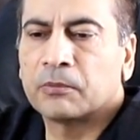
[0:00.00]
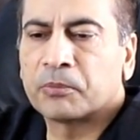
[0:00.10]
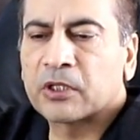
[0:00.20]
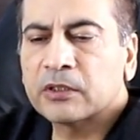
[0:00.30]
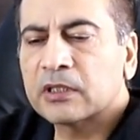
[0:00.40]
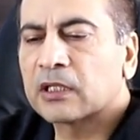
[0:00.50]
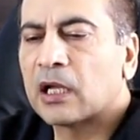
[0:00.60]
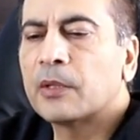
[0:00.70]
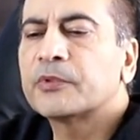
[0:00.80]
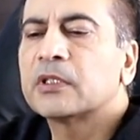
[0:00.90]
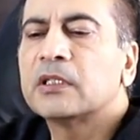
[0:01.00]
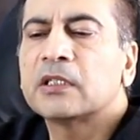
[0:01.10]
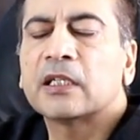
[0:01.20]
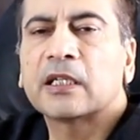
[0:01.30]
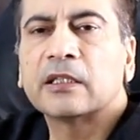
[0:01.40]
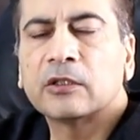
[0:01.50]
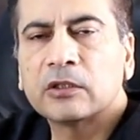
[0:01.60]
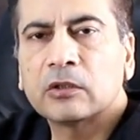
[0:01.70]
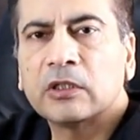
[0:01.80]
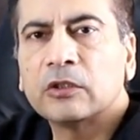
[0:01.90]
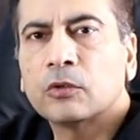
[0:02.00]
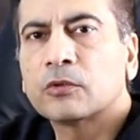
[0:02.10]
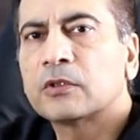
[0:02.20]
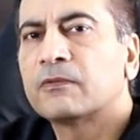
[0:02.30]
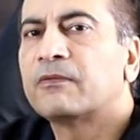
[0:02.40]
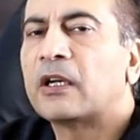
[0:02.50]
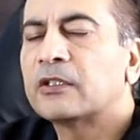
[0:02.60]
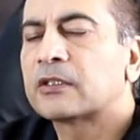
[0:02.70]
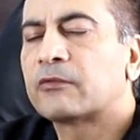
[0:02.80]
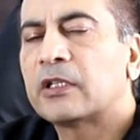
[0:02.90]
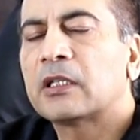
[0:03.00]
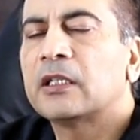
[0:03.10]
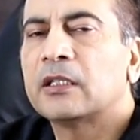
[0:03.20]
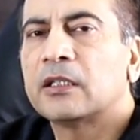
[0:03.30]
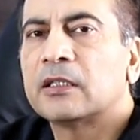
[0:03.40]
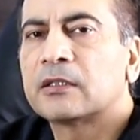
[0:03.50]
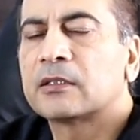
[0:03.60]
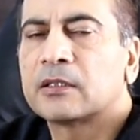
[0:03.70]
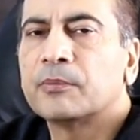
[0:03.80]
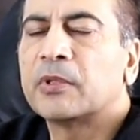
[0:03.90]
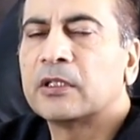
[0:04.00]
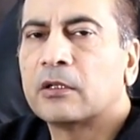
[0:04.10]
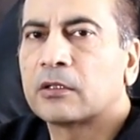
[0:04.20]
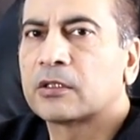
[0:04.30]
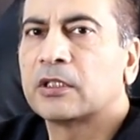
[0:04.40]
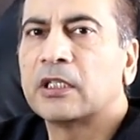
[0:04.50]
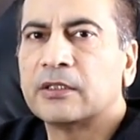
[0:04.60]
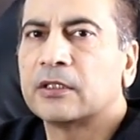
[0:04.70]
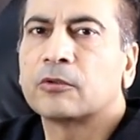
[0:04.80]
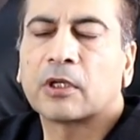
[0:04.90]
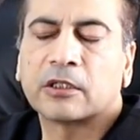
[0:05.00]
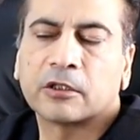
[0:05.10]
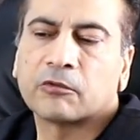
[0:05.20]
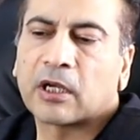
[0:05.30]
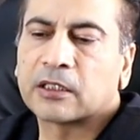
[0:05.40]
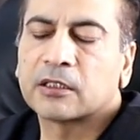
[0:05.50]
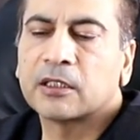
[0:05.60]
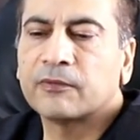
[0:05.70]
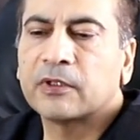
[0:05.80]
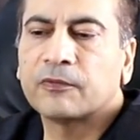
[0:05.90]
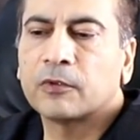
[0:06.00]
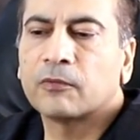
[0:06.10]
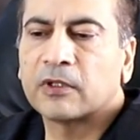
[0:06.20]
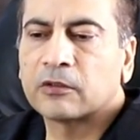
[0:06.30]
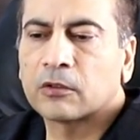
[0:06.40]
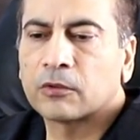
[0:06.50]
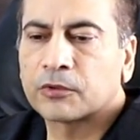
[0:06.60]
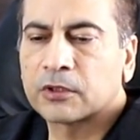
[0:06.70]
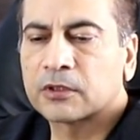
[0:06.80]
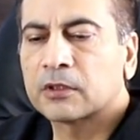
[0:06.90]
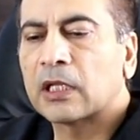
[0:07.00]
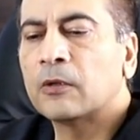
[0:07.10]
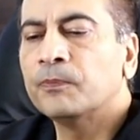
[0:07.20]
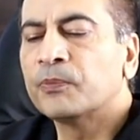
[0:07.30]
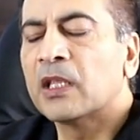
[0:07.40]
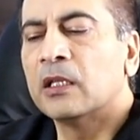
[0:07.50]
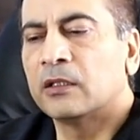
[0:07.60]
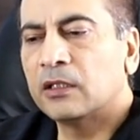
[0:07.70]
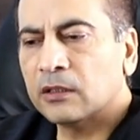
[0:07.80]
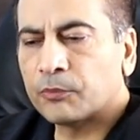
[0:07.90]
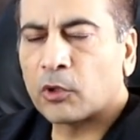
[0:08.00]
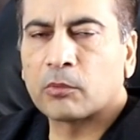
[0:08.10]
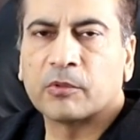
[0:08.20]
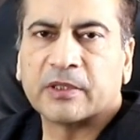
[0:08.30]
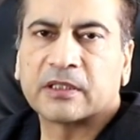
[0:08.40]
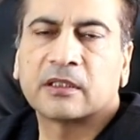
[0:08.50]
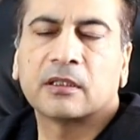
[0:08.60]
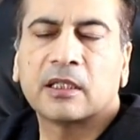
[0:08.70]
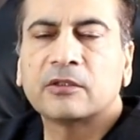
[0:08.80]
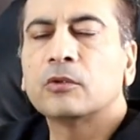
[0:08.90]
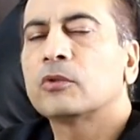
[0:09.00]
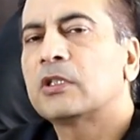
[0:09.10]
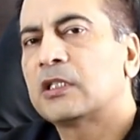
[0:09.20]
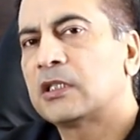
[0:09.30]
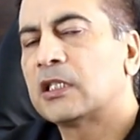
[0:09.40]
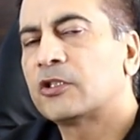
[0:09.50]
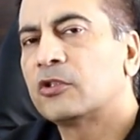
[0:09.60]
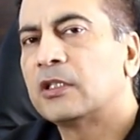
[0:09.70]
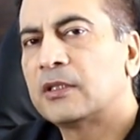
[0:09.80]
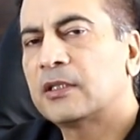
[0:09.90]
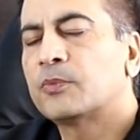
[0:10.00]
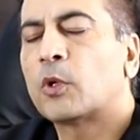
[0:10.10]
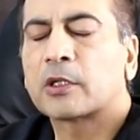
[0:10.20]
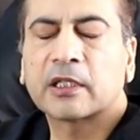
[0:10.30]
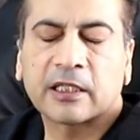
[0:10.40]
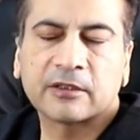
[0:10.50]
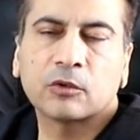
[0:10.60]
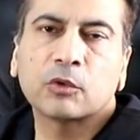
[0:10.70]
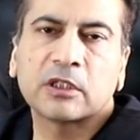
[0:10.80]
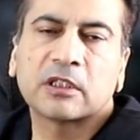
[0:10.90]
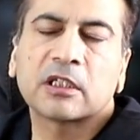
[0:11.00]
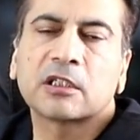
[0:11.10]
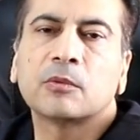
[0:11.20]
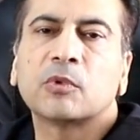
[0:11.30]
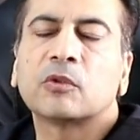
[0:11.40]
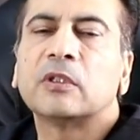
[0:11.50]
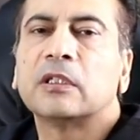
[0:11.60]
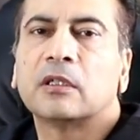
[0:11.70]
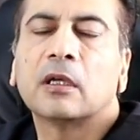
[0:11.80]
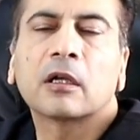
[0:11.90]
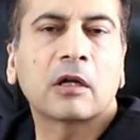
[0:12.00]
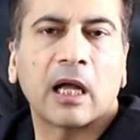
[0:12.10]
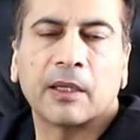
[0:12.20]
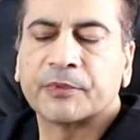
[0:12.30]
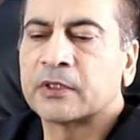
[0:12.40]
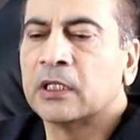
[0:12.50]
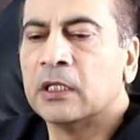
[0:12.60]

because the carbs intake and the insulin dose varies greatly, it's simply not easy to get it right, even if you're very cautious. Now, the other problem is there's no distinction in this model, there's no distinction between carbs.